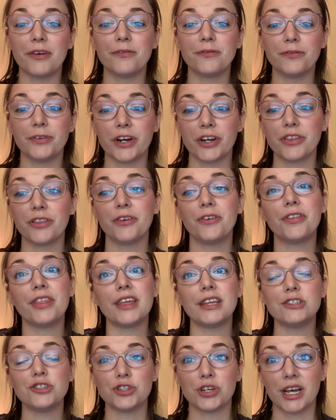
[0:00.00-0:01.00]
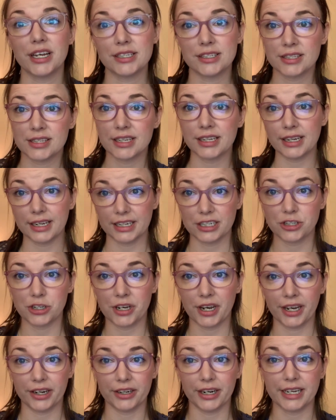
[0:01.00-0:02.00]
further than just the
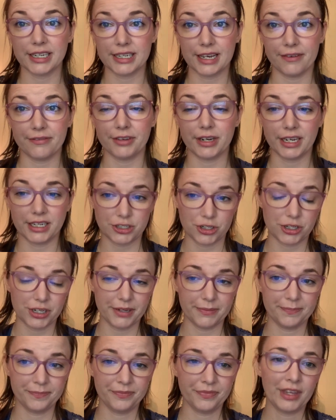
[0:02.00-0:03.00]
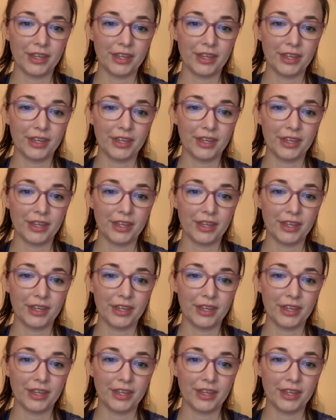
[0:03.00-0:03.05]
dictionary definition.